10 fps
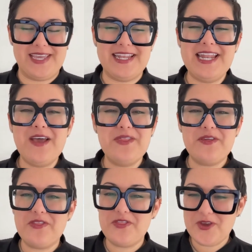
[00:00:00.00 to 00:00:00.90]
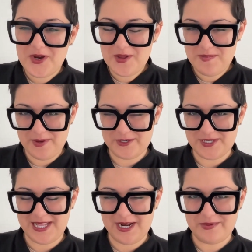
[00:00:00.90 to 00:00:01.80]
Now, the third
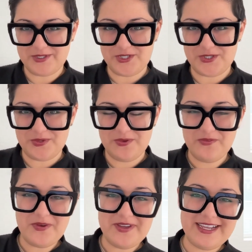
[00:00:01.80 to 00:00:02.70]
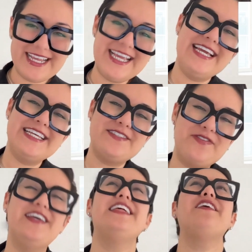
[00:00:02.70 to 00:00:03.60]
emotion that I want you to avoid is
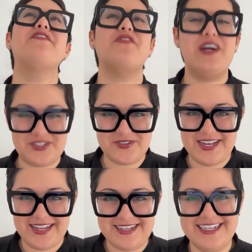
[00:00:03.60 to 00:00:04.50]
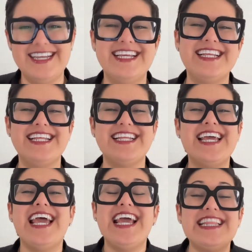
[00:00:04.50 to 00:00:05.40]
feeling frustrated.
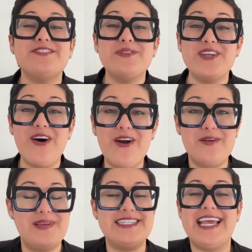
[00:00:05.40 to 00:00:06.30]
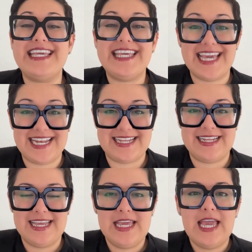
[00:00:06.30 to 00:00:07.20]
And this one's hard because I get it.
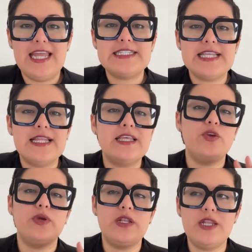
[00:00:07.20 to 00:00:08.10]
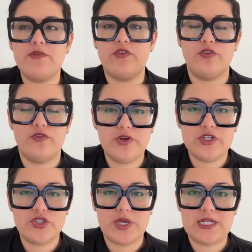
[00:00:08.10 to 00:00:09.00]
And it's not that you can never feel
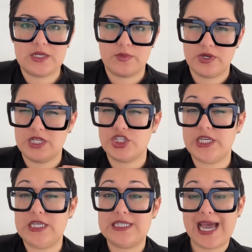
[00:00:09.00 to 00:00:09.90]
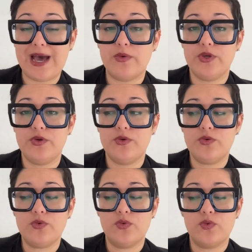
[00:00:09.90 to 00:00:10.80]
frustrated, it's that we're going to change how
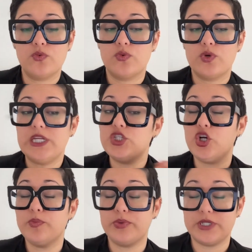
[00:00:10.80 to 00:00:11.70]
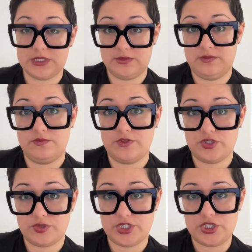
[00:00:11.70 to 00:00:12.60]
you interpret
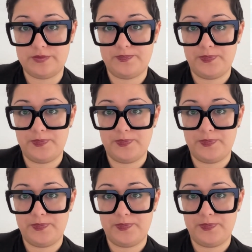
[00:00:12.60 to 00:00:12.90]
frustration.